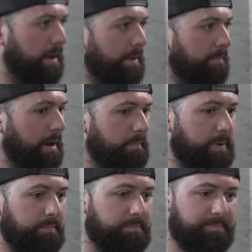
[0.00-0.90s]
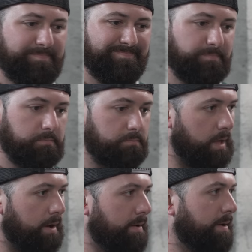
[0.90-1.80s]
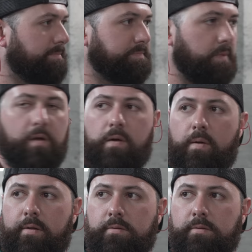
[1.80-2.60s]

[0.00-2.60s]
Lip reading: It might have been, I don't know.